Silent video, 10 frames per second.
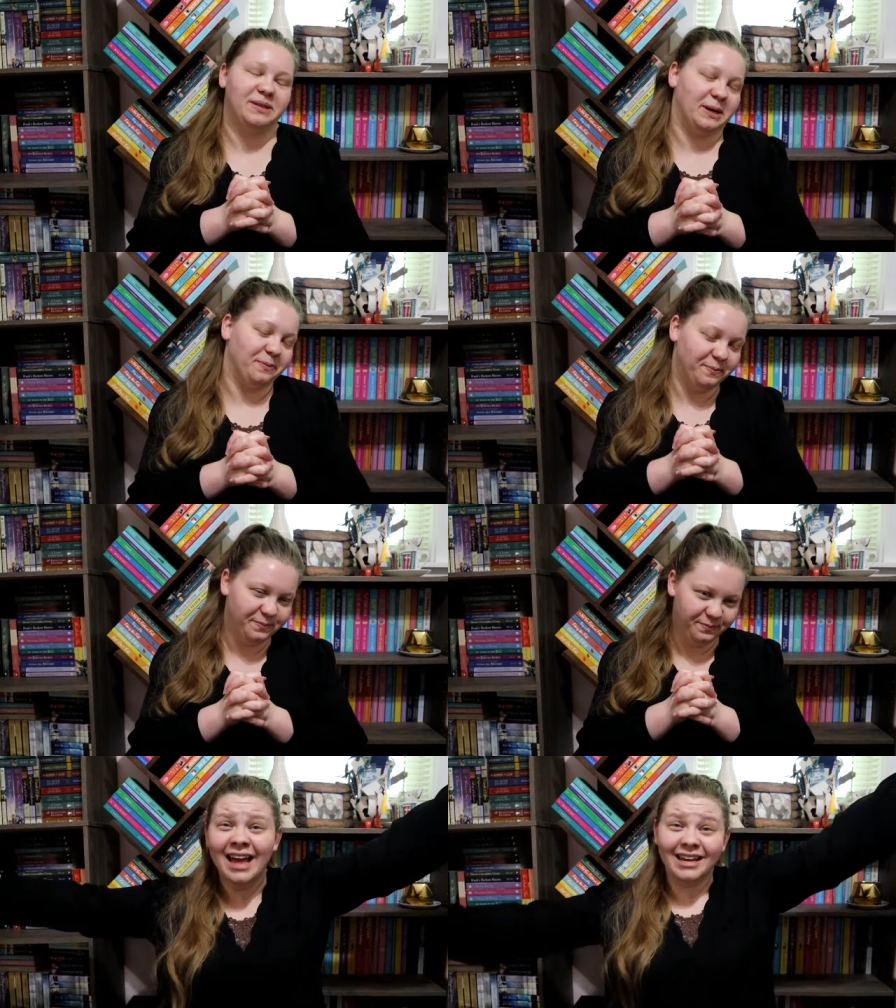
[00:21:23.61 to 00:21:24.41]
So,
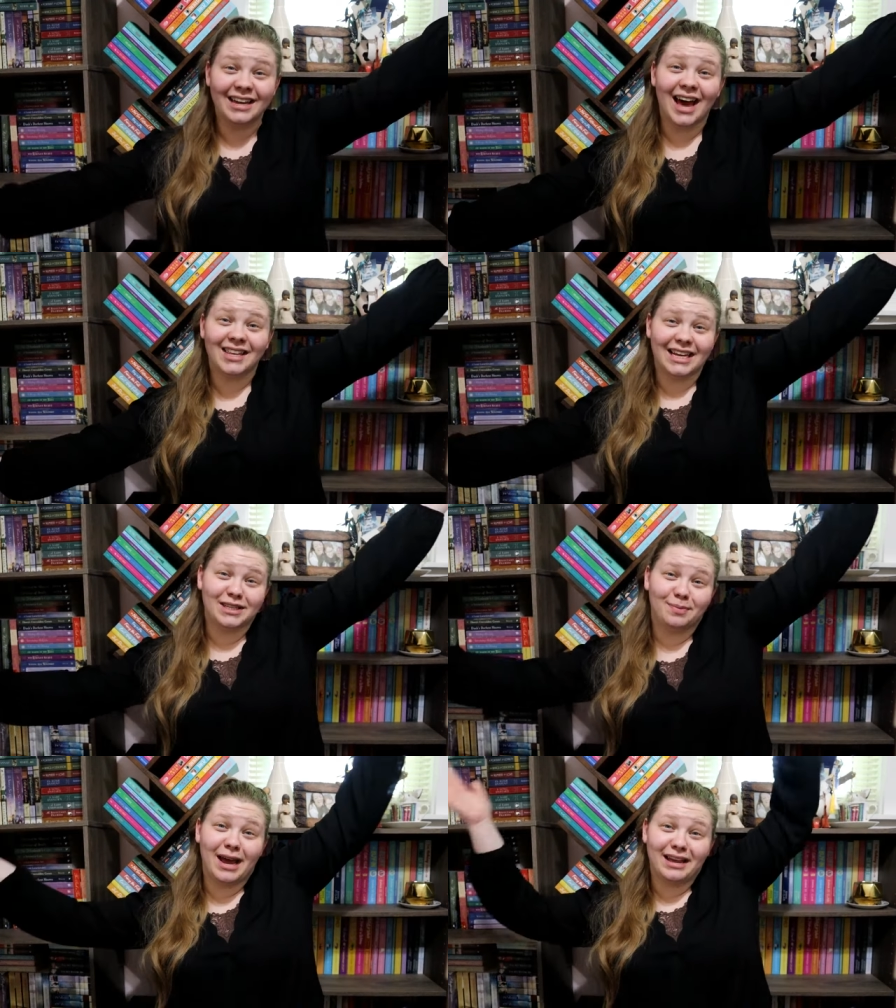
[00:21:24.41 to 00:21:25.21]
yeah,
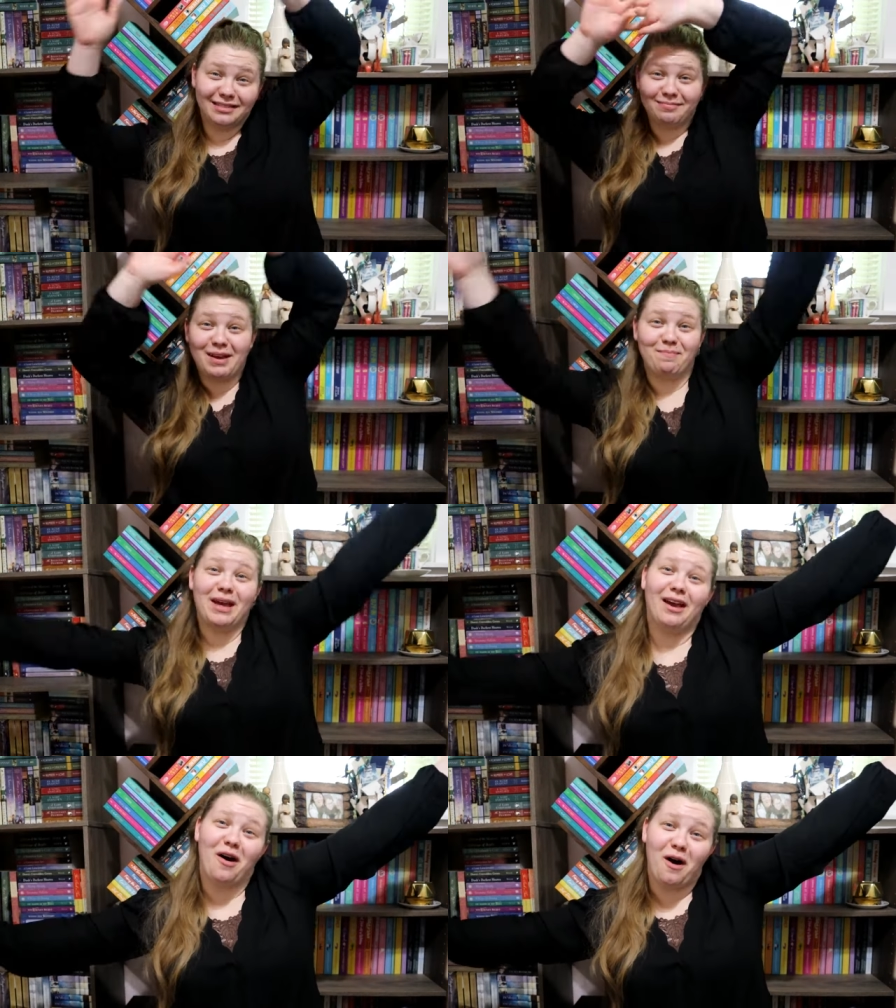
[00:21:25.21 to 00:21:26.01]
that's my my
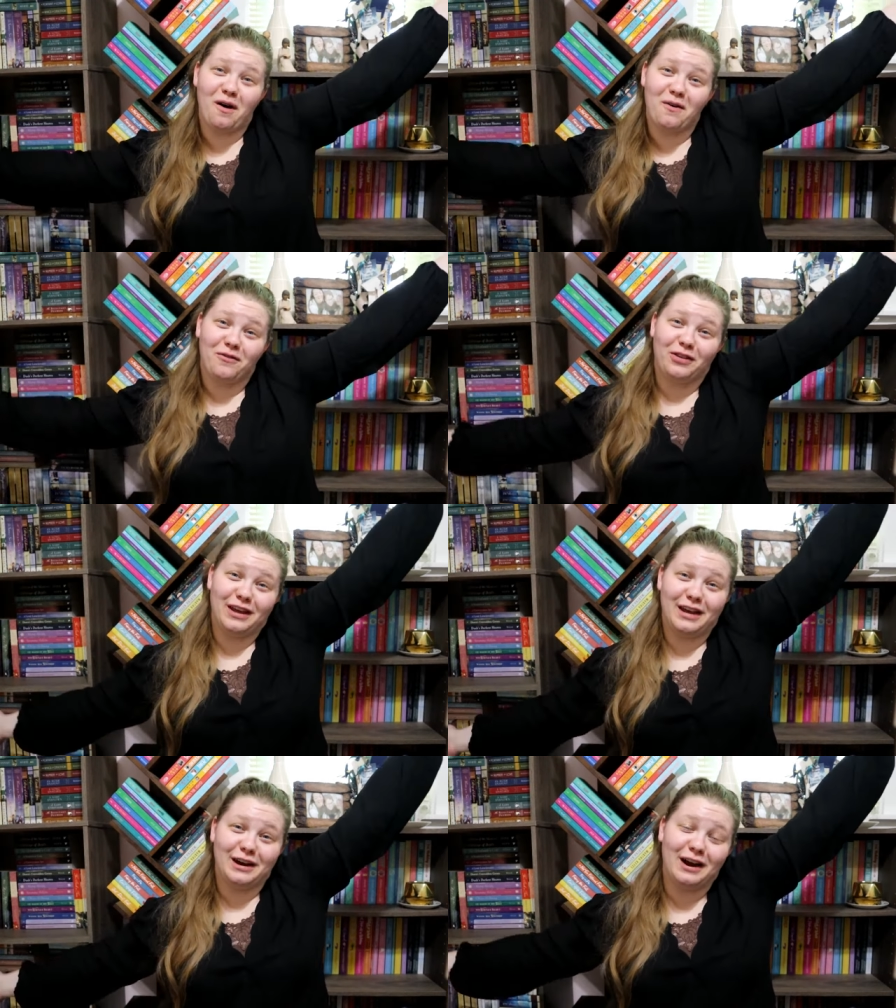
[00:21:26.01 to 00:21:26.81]
big haul for
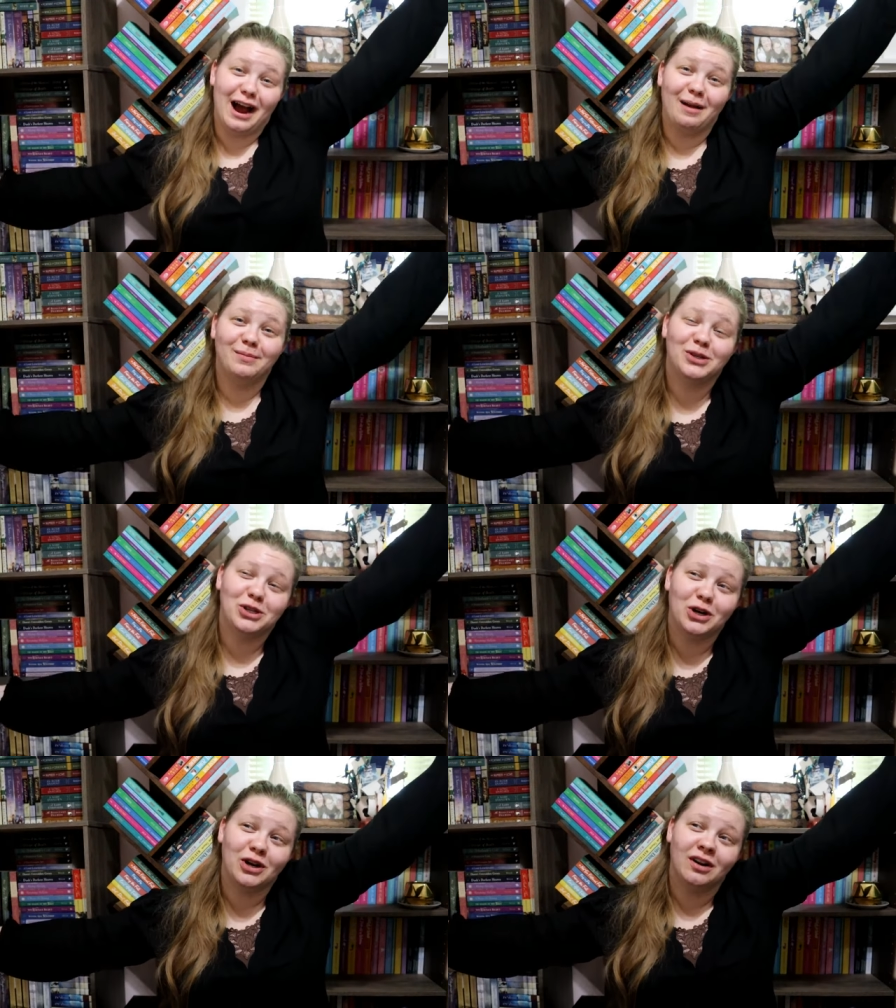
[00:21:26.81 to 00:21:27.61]
the year. I'm
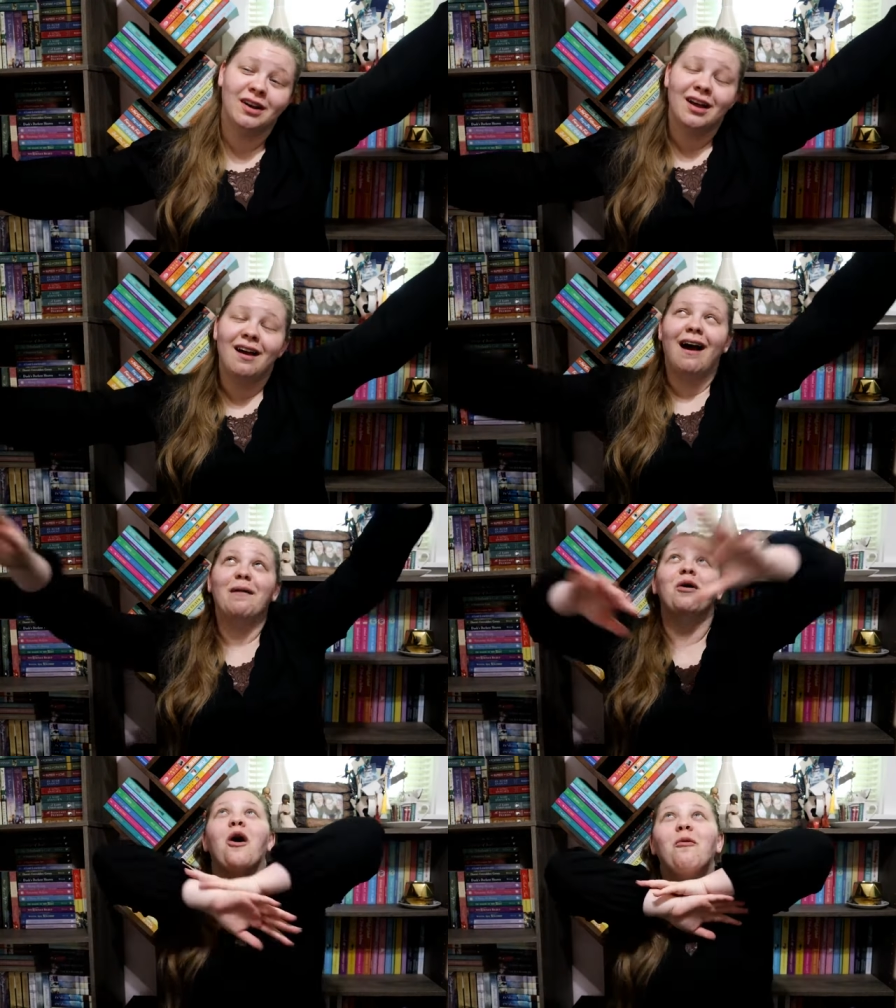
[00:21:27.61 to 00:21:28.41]
sure
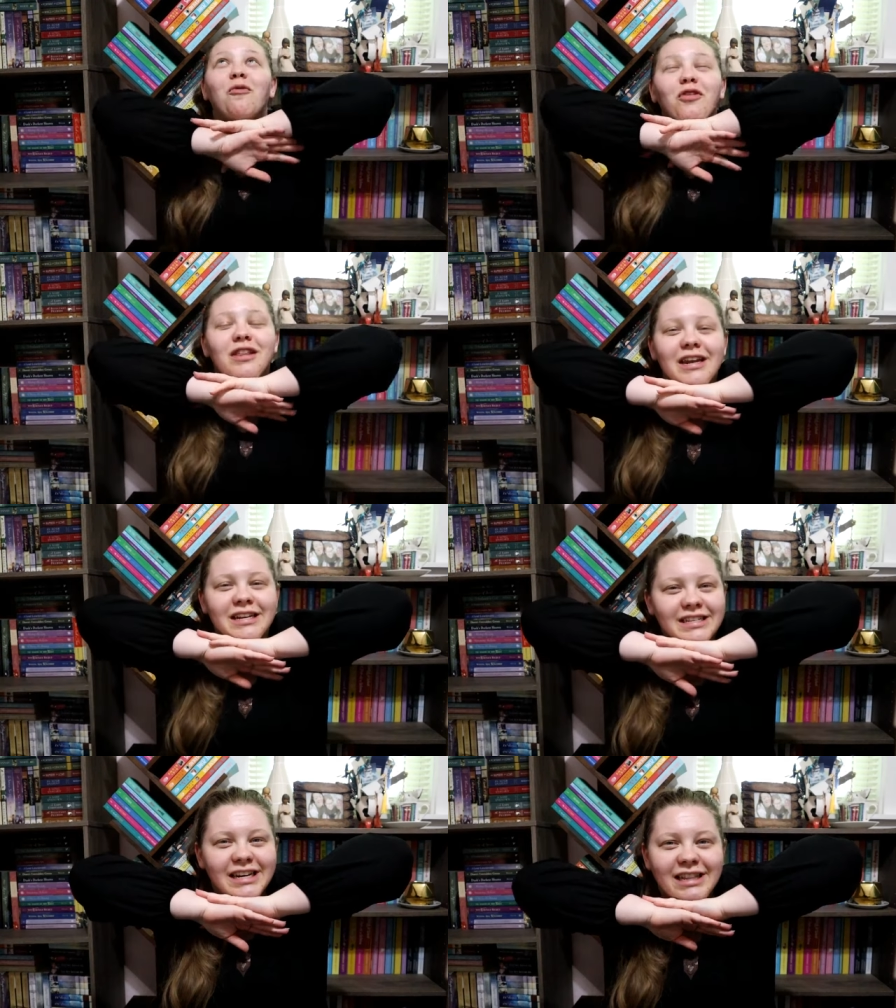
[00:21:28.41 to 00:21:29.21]
I'm hopeful that
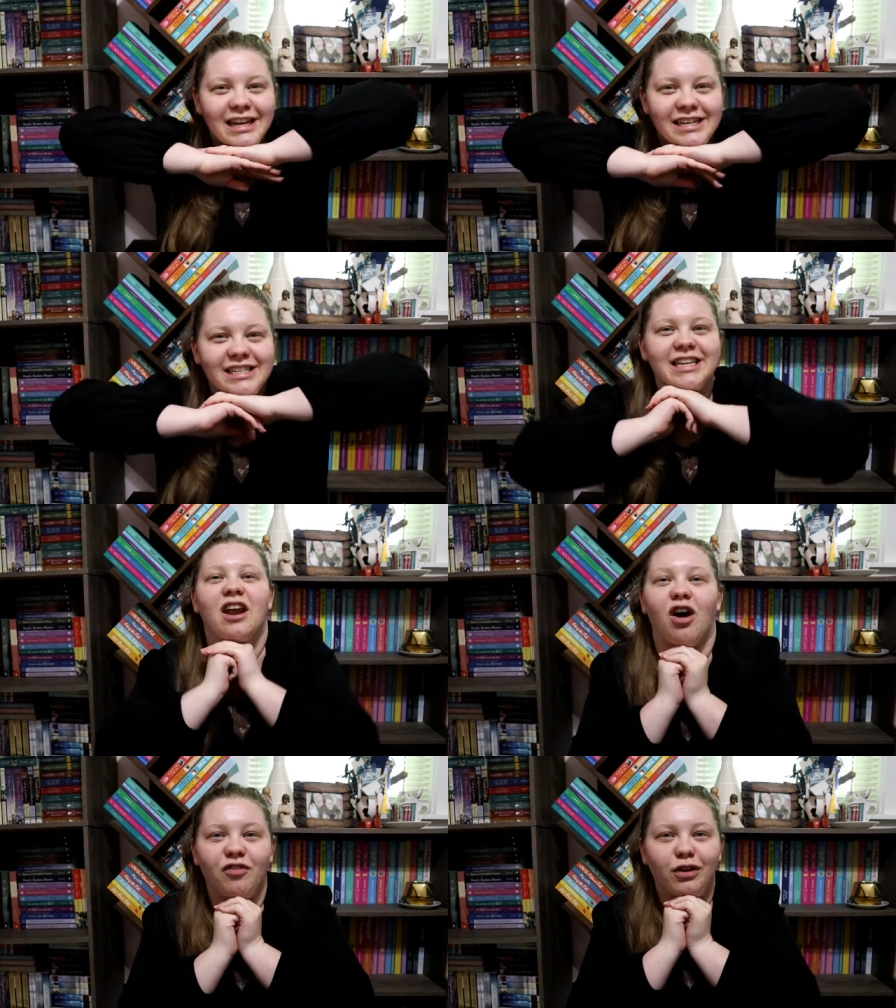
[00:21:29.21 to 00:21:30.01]
it didn't like
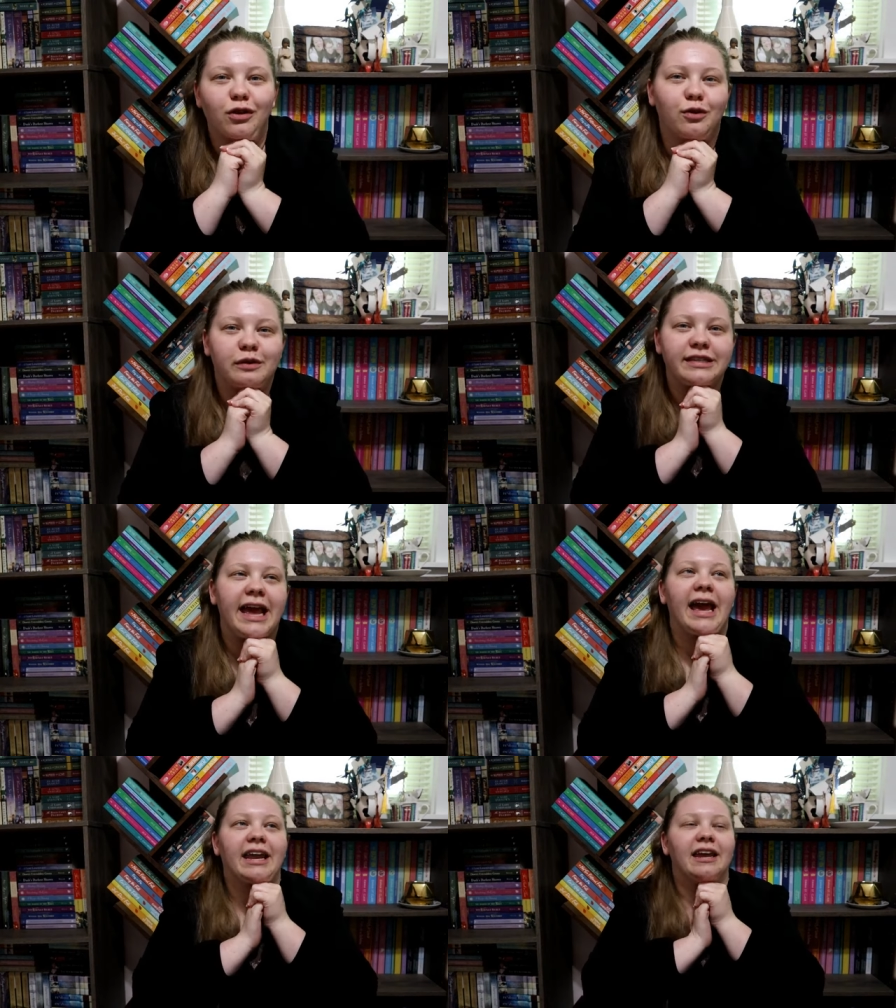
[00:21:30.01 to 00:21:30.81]
set off a loose
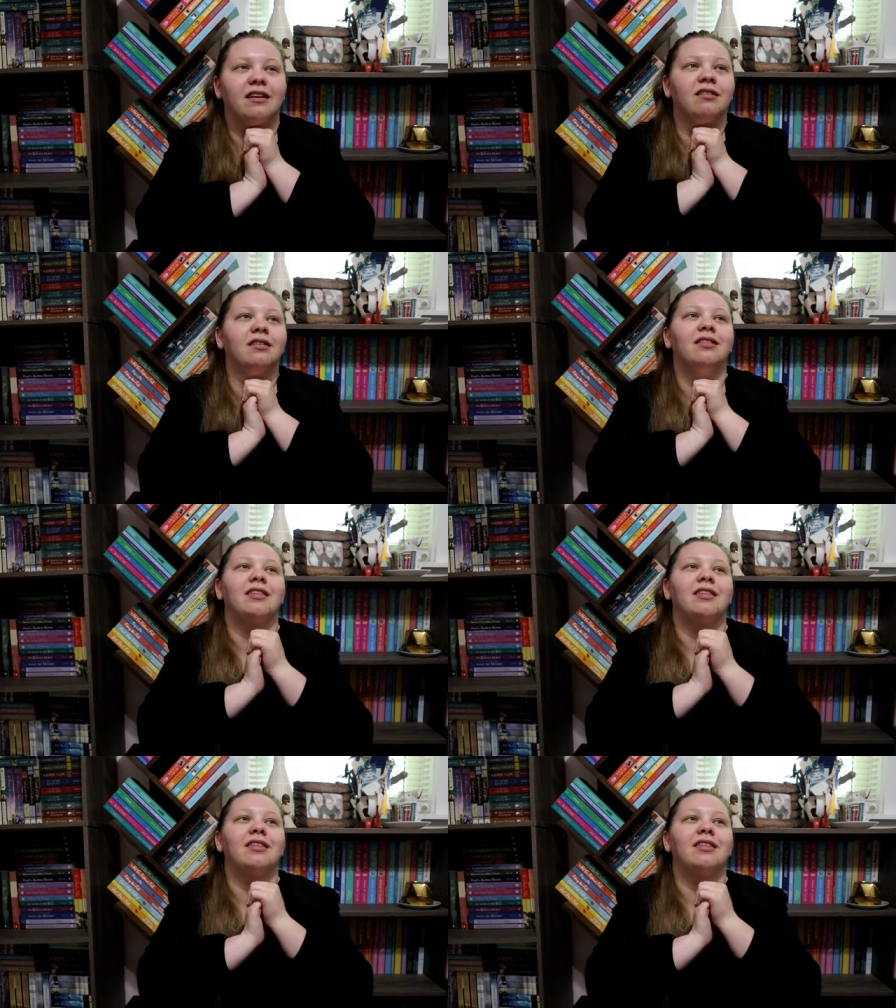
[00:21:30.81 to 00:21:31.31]
cannon.